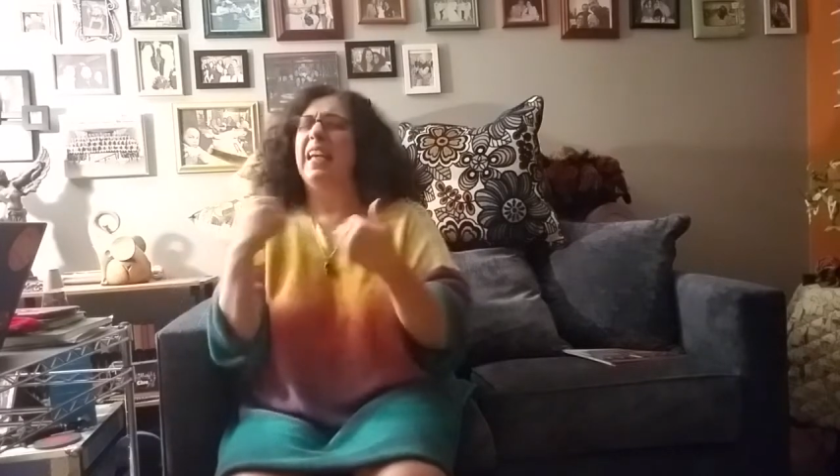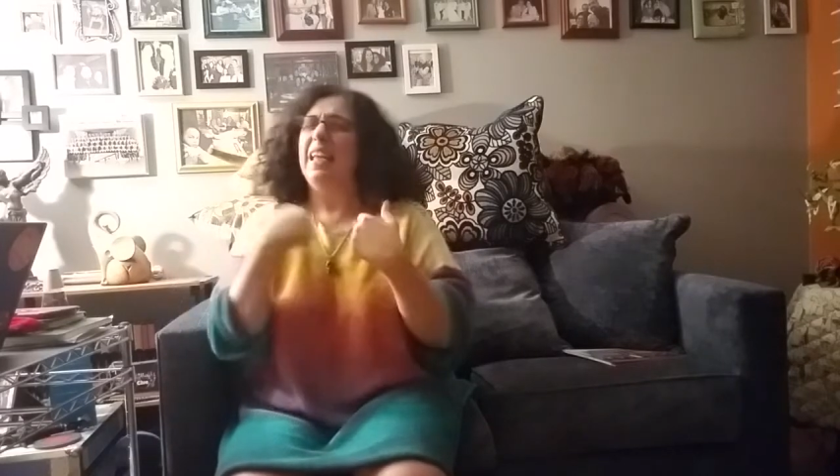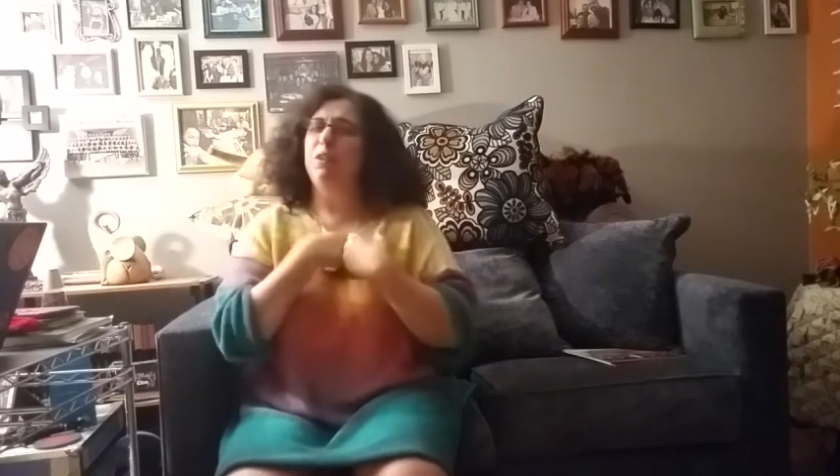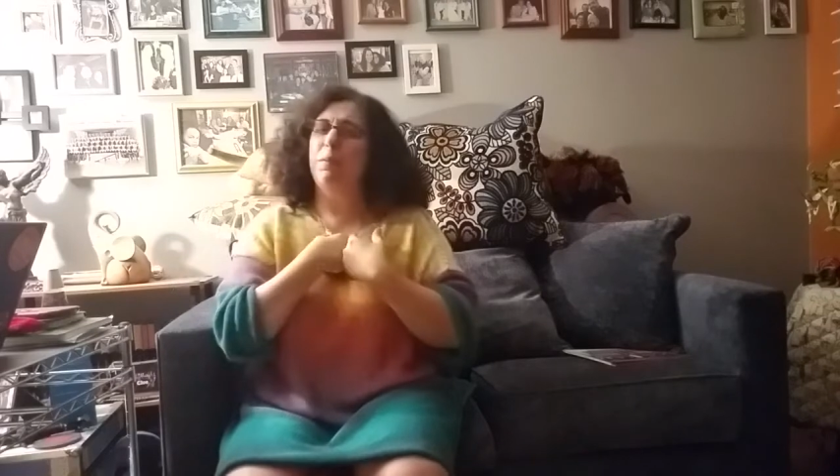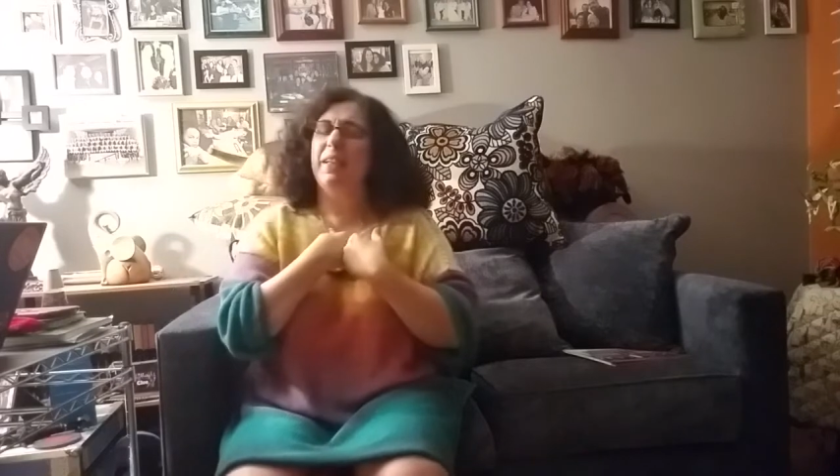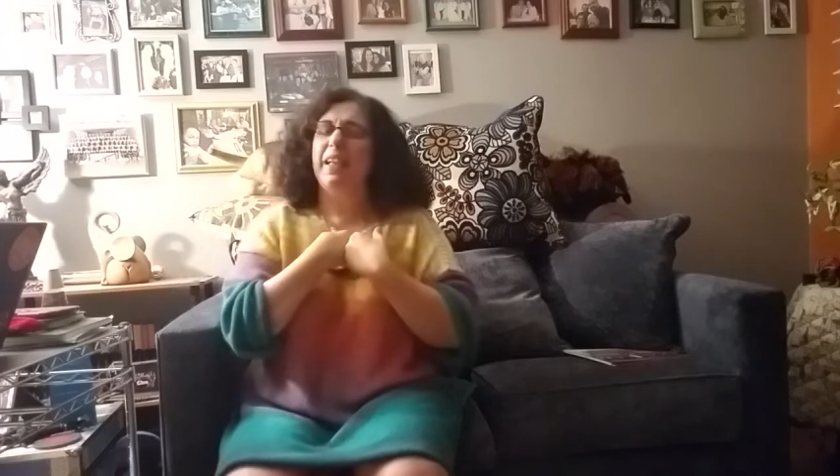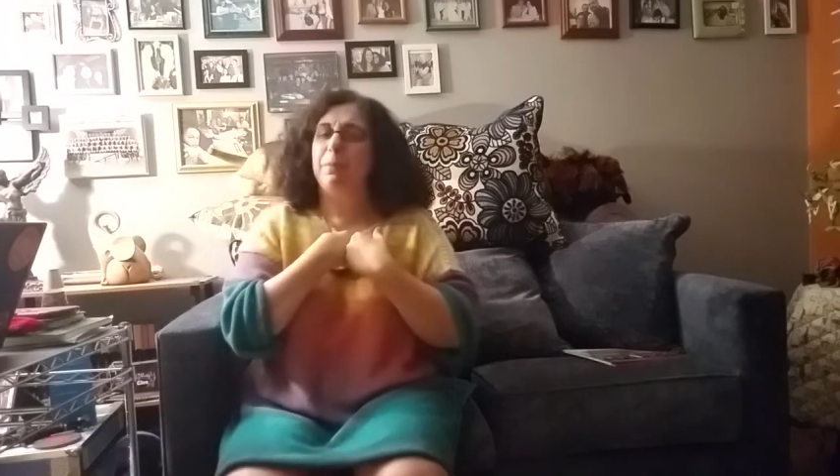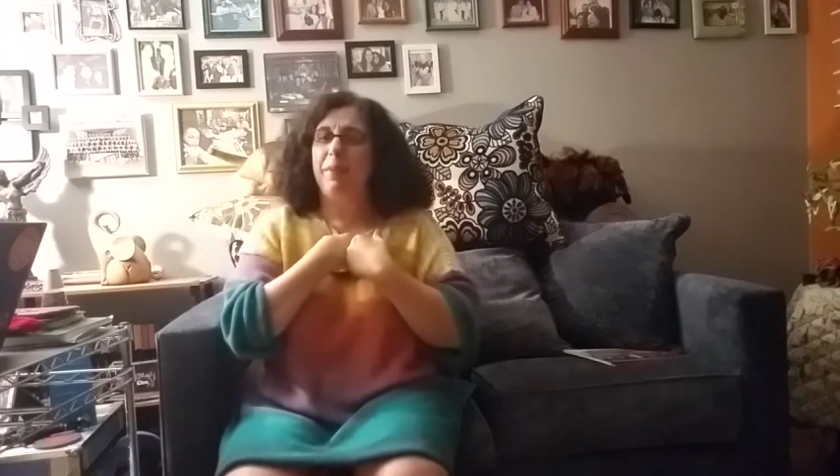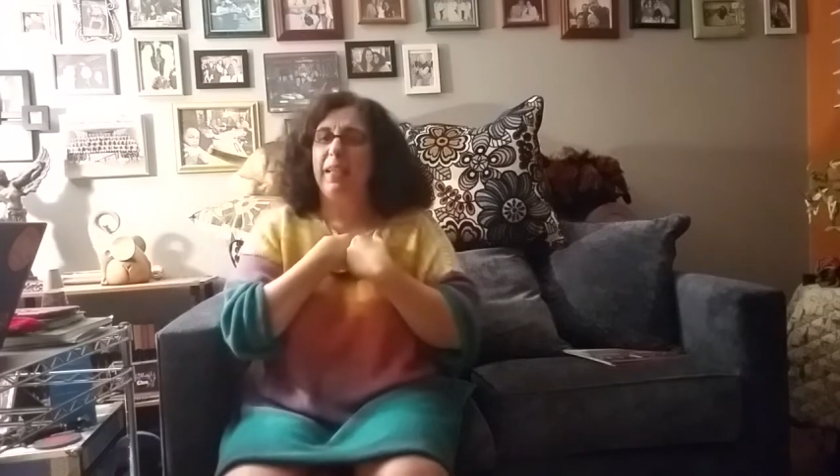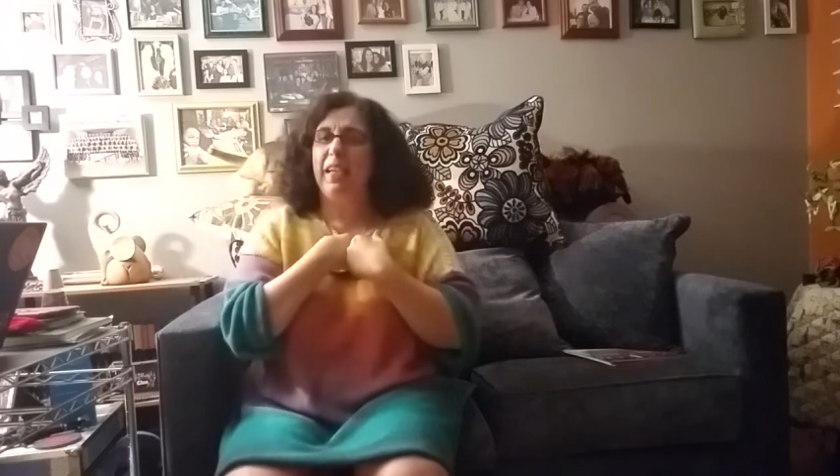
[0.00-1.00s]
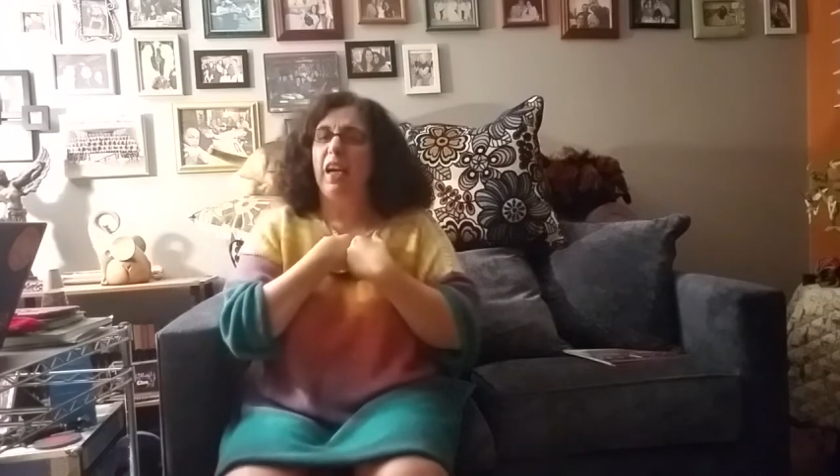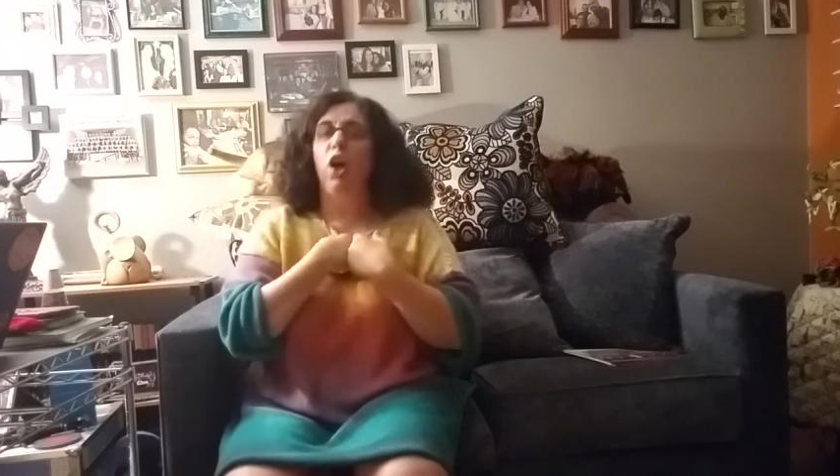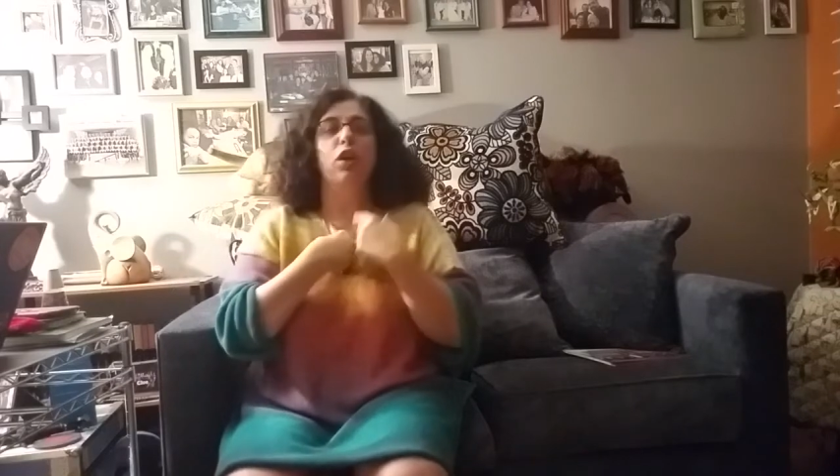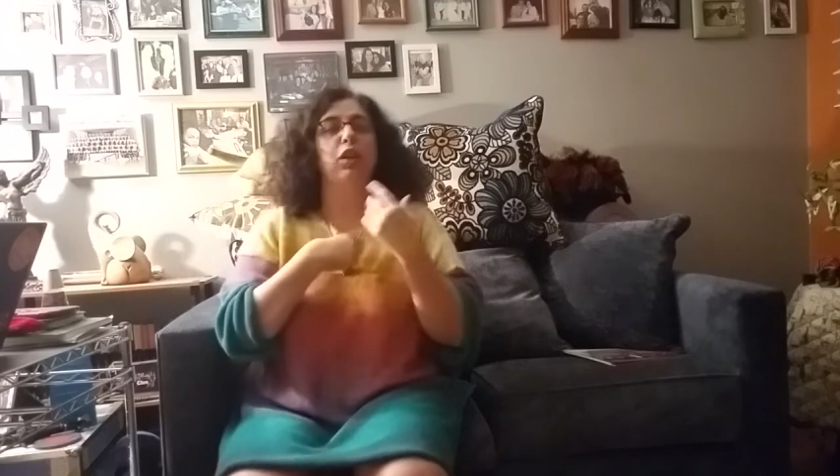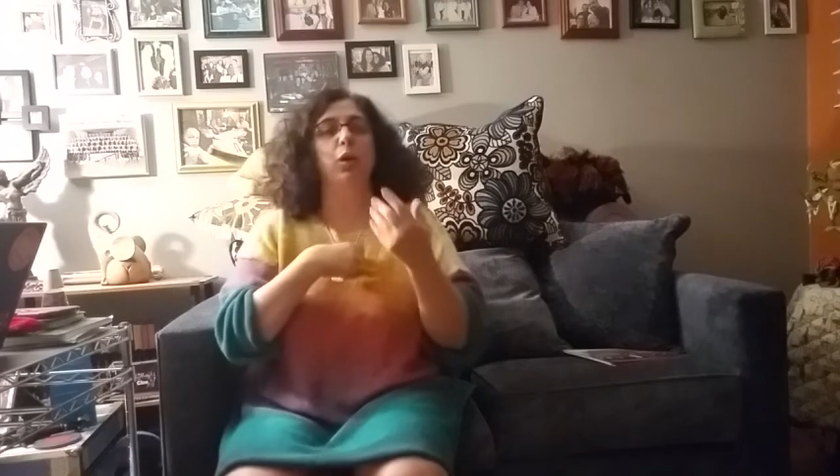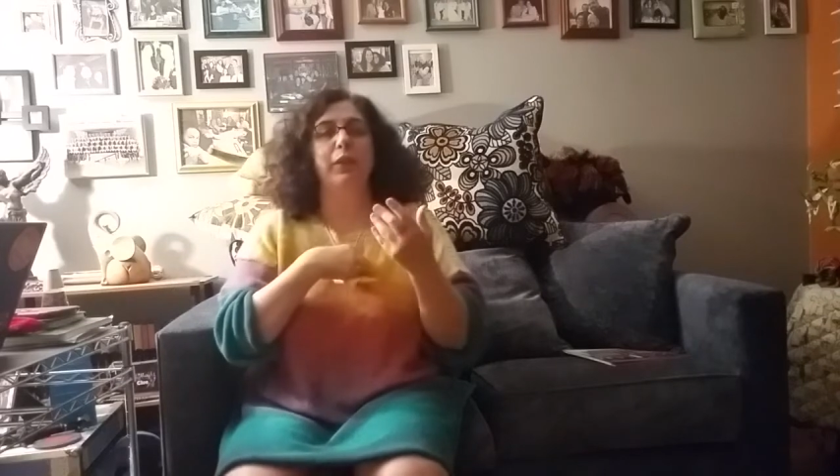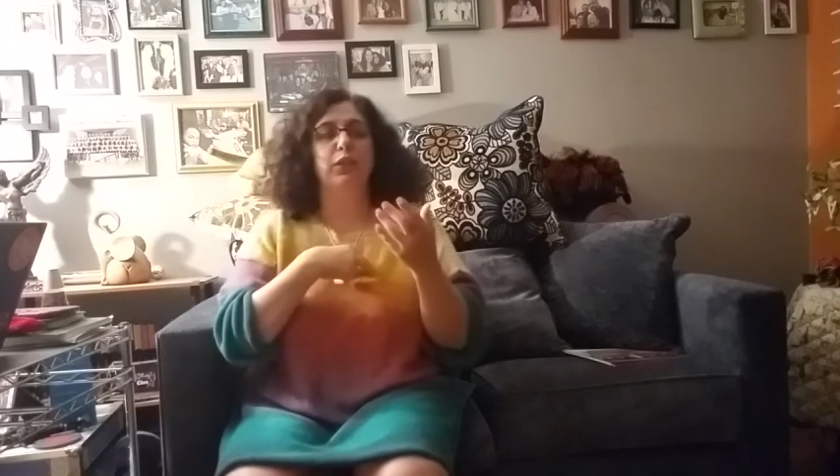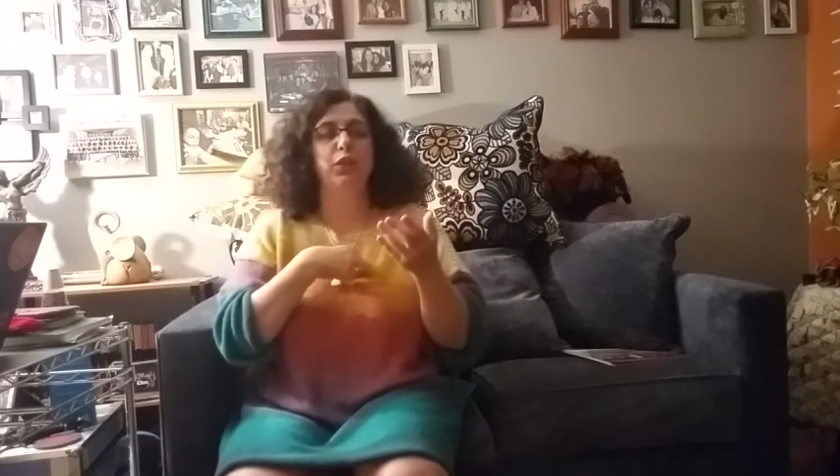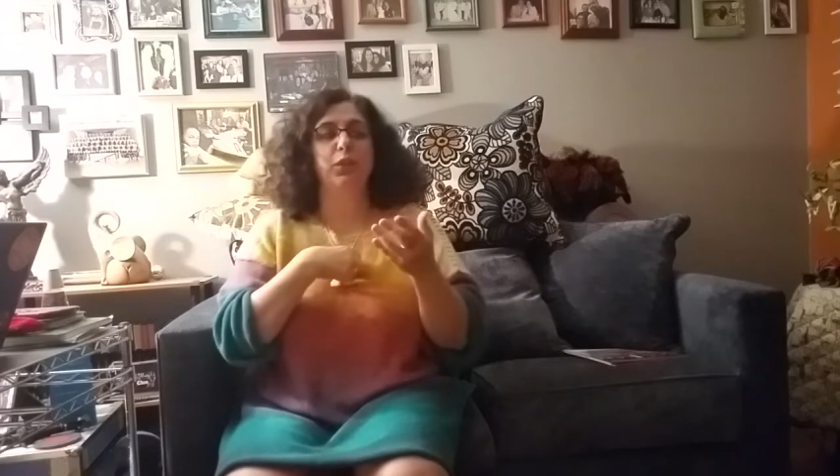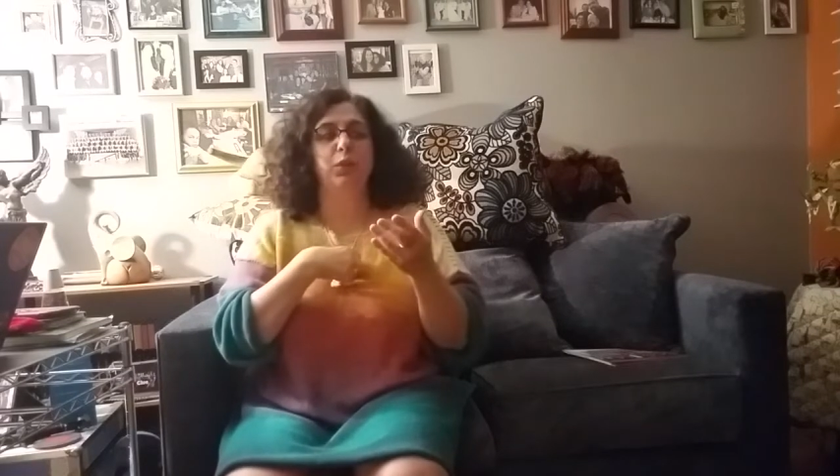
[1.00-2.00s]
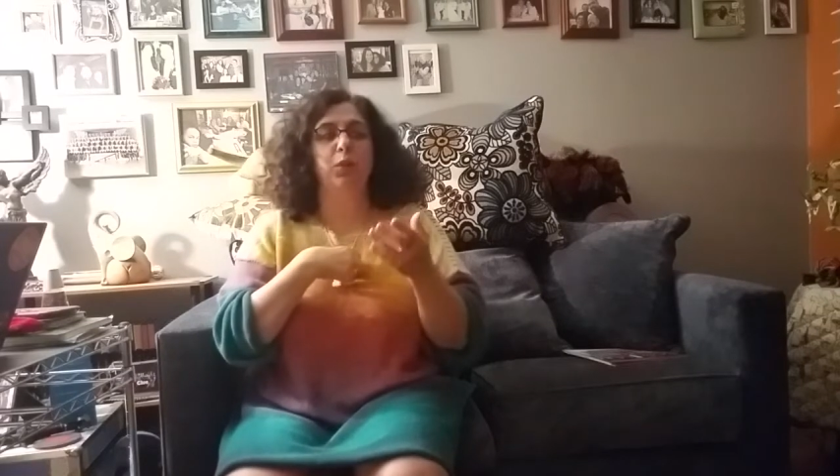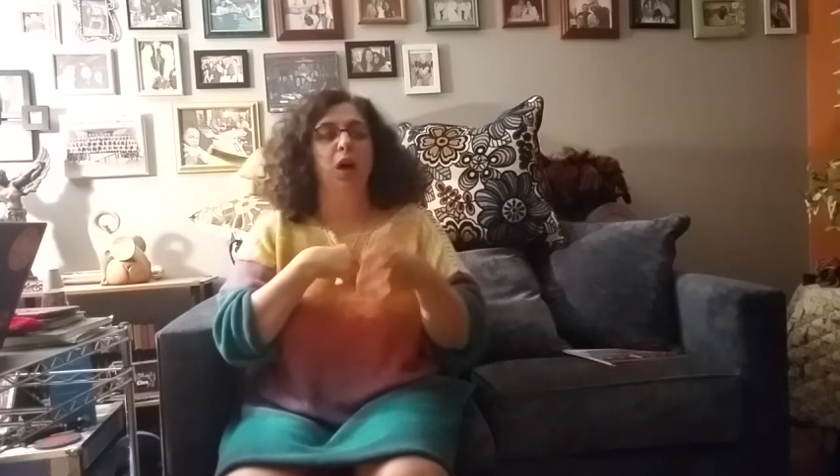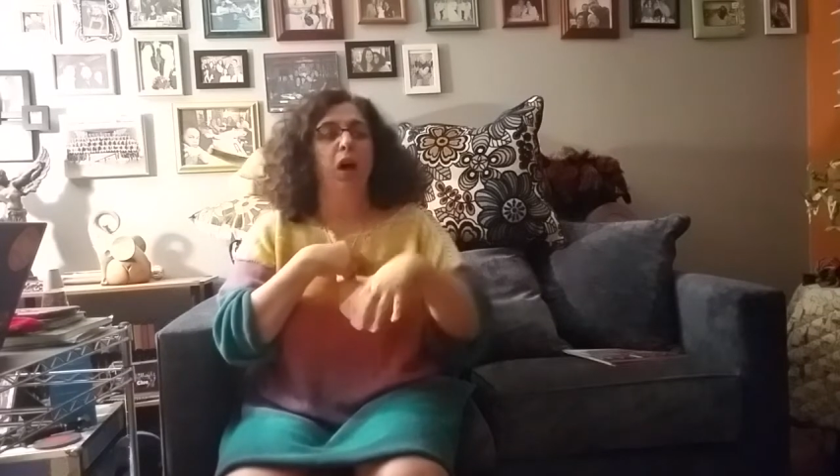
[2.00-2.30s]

It would be like me going to